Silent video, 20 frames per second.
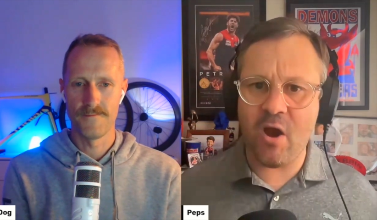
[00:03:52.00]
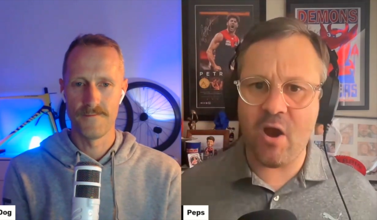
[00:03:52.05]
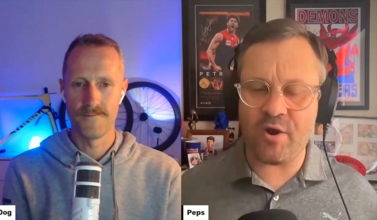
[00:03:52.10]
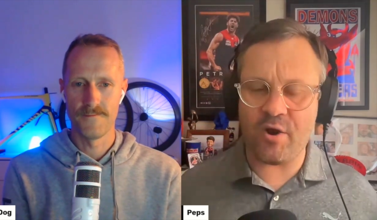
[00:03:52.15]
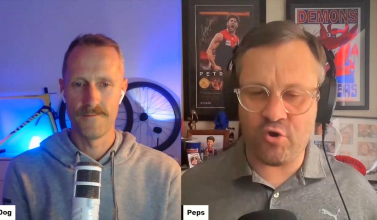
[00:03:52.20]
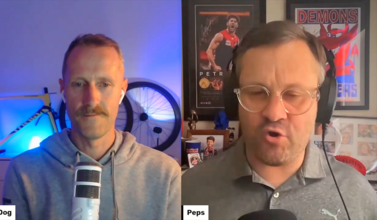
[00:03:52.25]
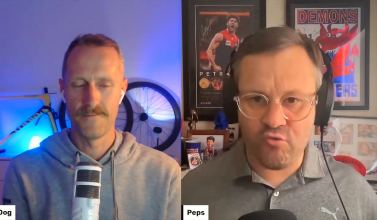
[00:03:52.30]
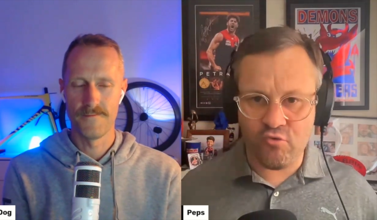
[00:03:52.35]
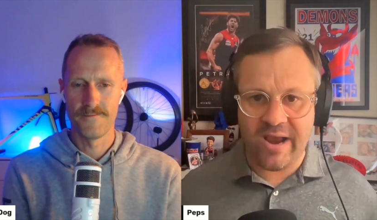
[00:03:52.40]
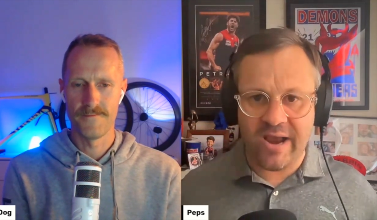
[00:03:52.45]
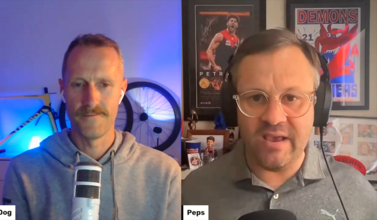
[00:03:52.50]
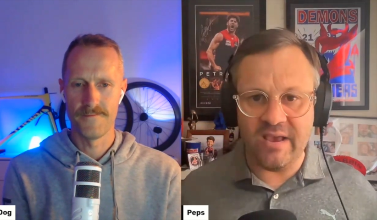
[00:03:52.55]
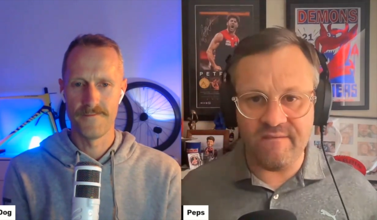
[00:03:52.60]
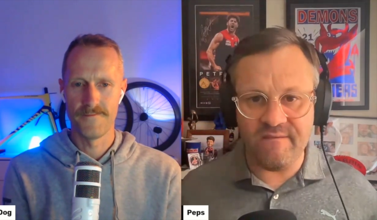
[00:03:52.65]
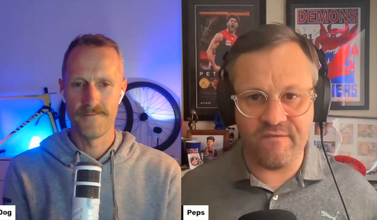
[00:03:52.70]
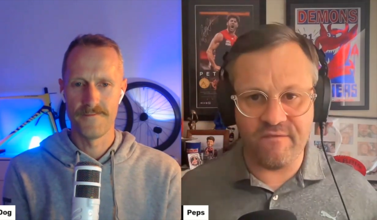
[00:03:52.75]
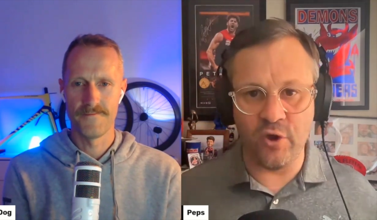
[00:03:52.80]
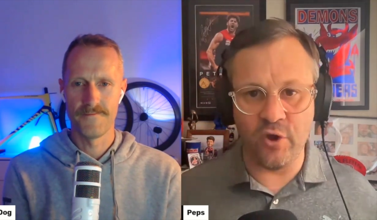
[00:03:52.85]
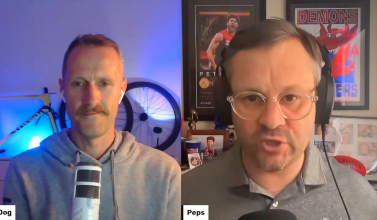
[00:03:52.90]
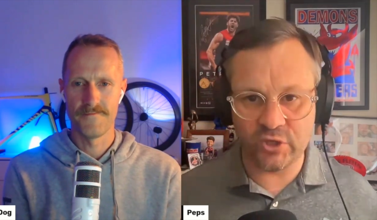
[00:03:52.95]
Speaker 1: are a cracking
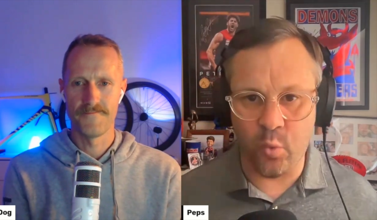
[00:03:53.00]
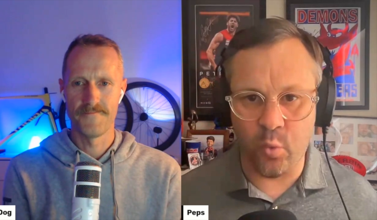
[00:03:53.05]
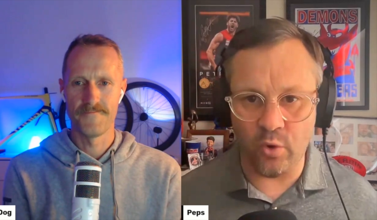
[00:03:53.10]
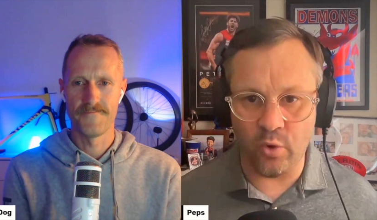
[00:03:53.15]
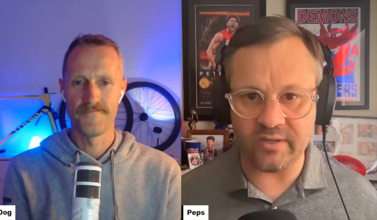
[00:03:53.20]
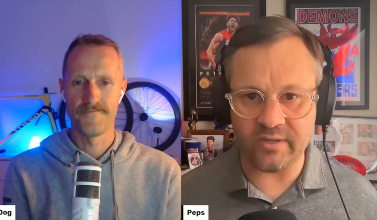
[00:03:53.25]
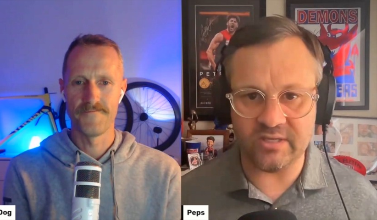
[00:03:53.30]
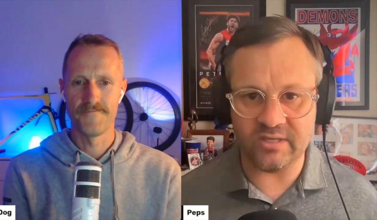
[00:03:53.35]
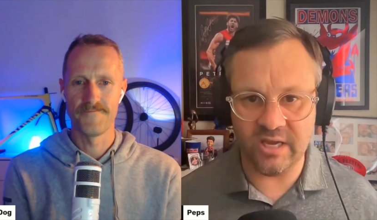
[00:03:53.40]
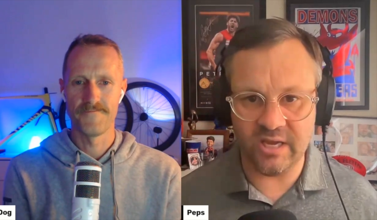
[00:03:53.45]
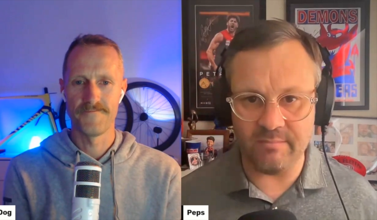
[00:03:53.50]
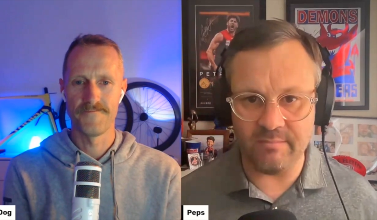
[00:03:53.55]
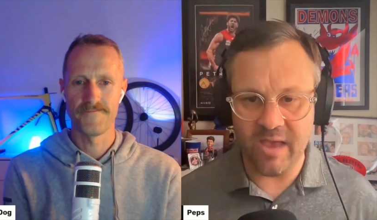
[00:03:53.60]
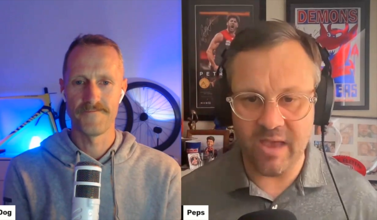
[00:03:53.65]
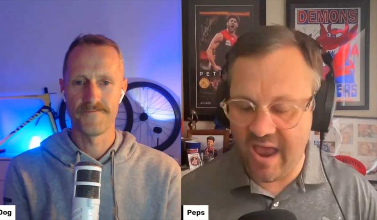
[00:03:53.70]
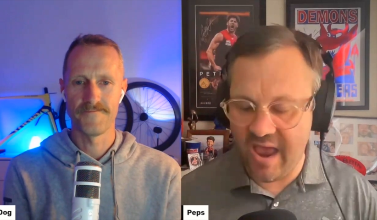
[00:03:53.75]
first quarter team.